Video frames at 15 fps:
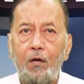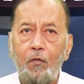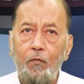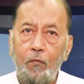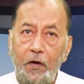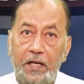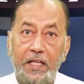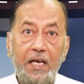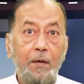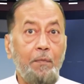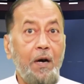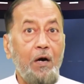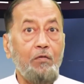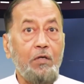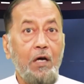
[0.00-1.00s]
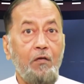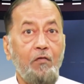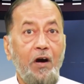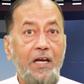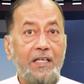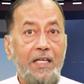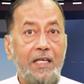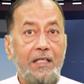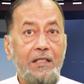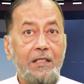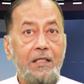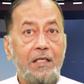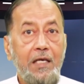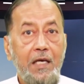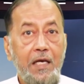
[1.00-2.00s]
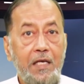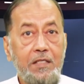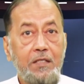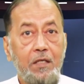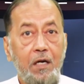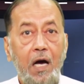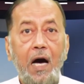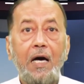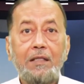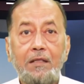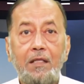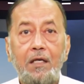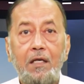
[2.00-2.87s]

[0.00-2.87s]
Worry about avoiding His wrath.